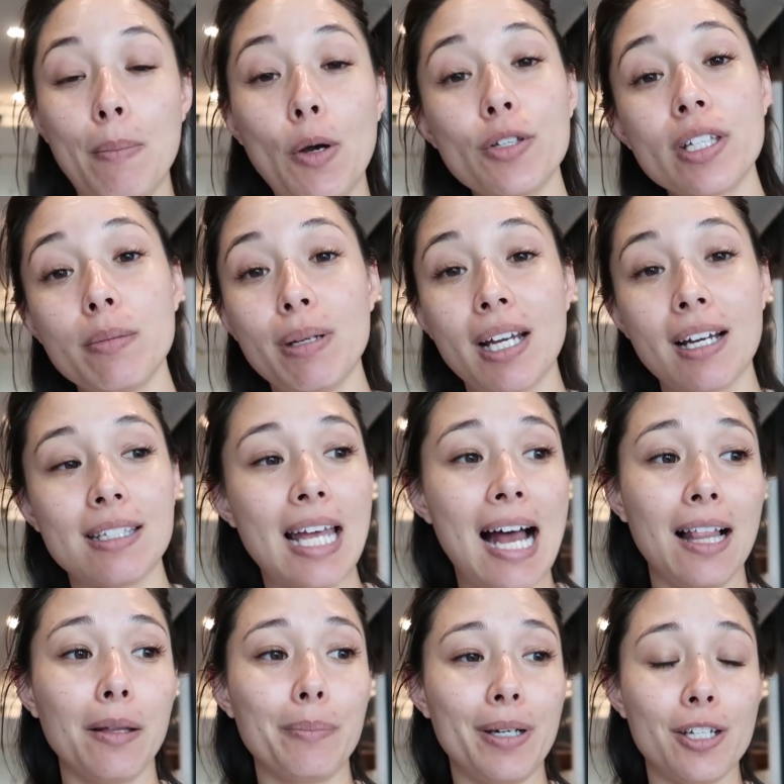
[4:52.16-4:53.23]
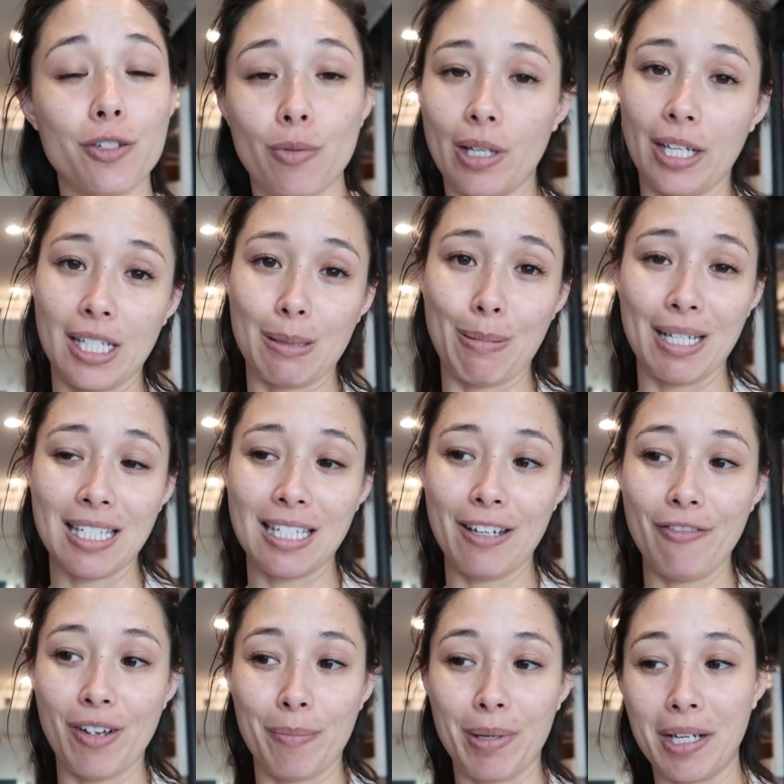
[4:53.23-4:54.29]
mostly because halibut is really
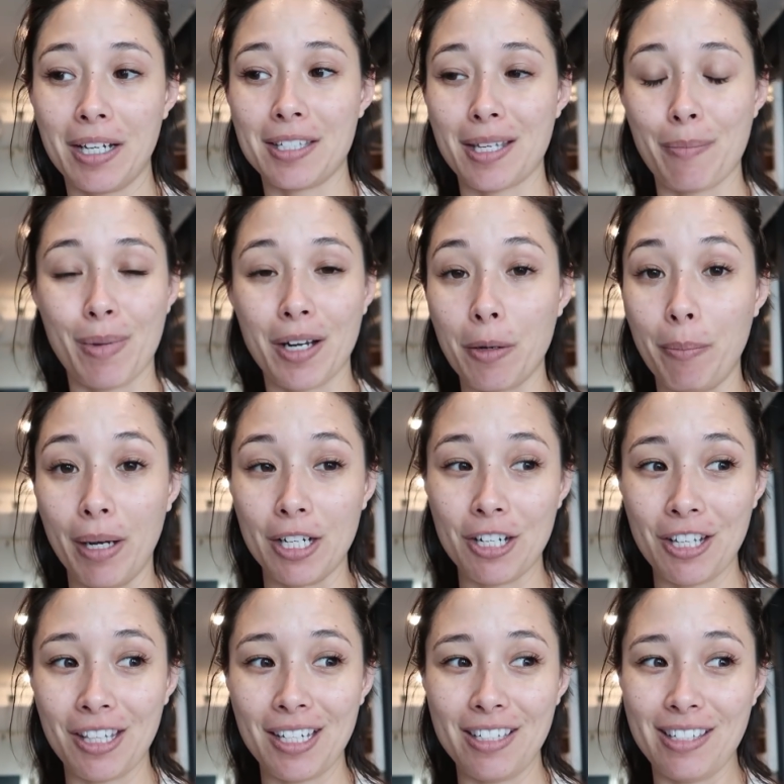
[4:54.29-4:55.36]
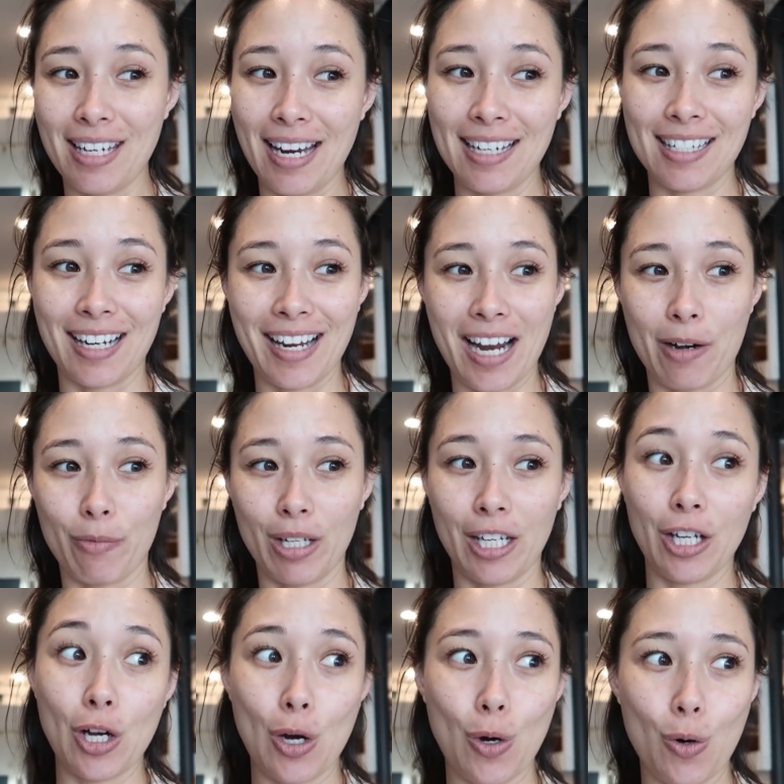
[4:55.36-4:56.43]
expensive, and because I'm on a budget these days, I can't
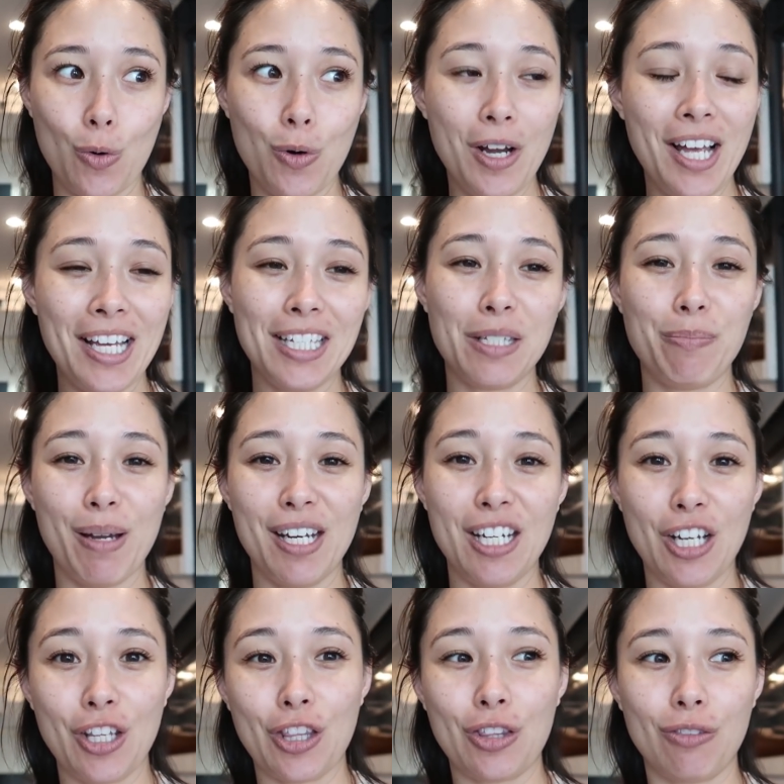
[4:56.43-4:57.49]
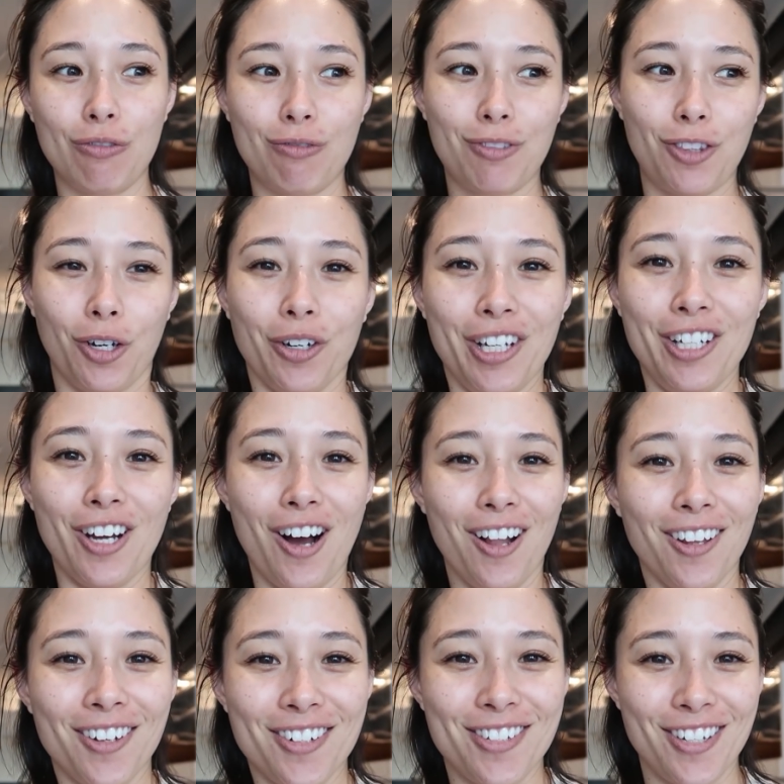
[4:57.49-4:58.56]
really go spending
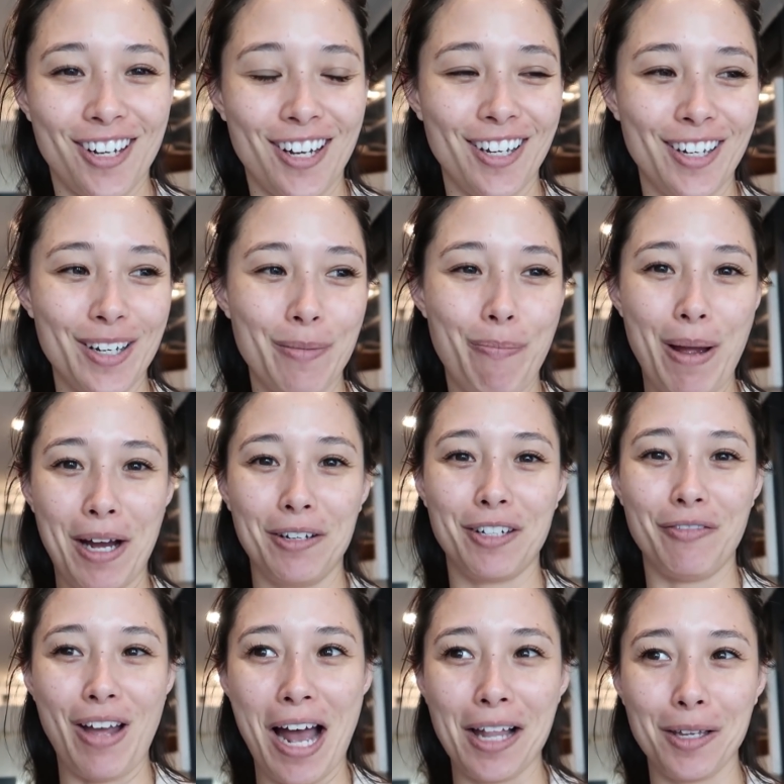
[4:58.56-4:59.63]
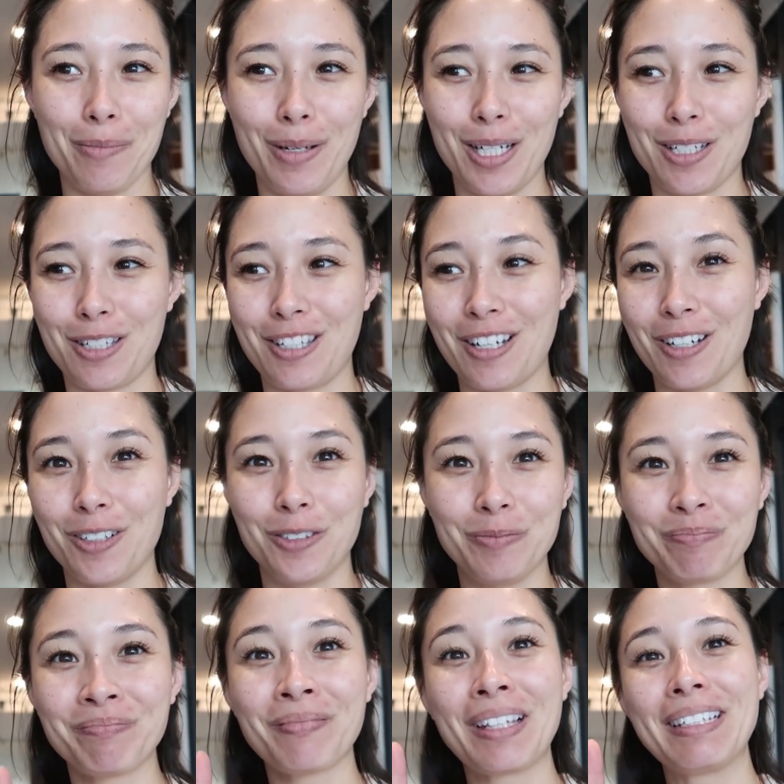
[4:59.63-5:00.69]
$30 on a pound of halibut, so
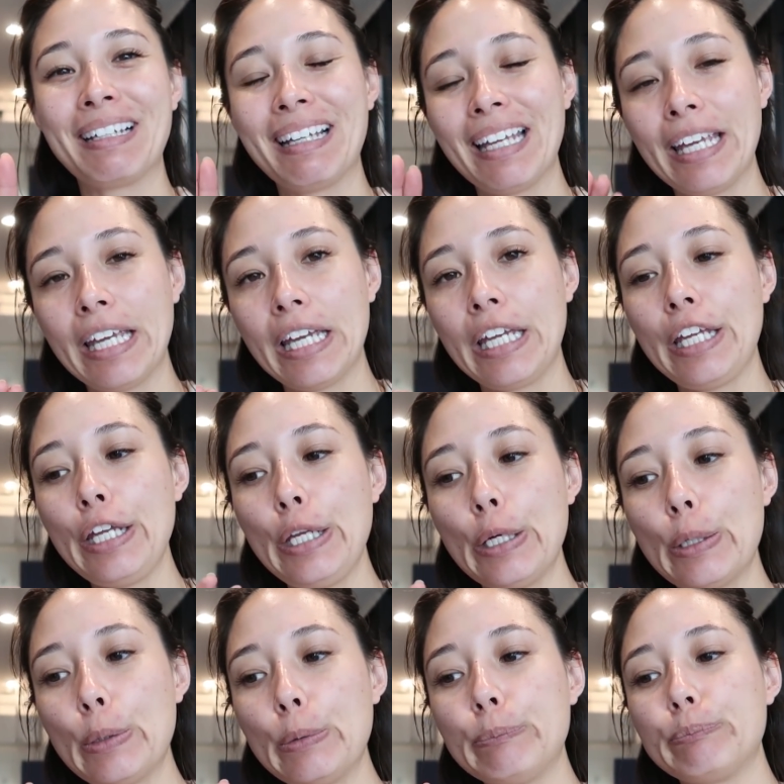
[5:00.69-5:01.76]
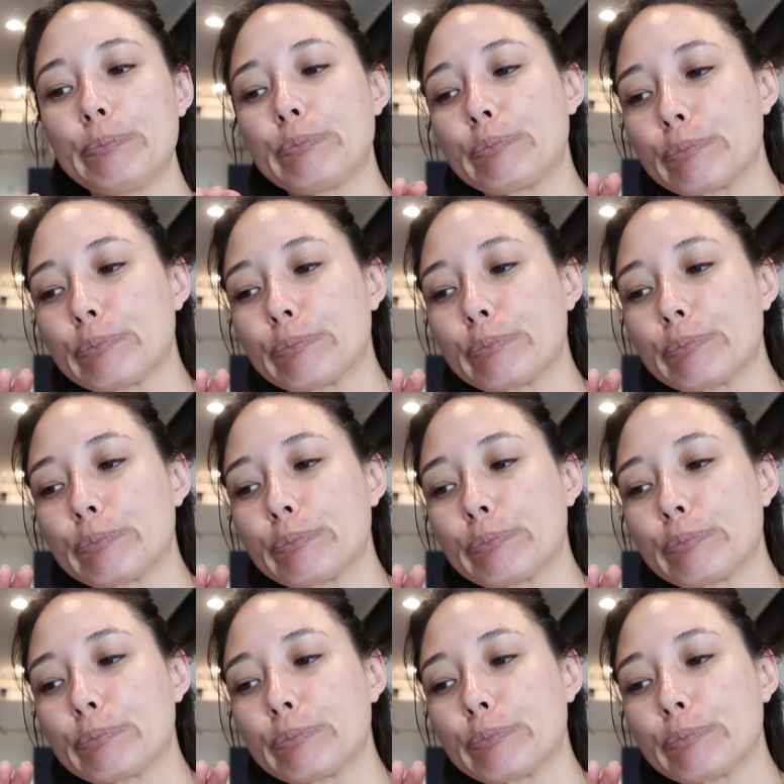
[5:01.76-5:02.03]
you know,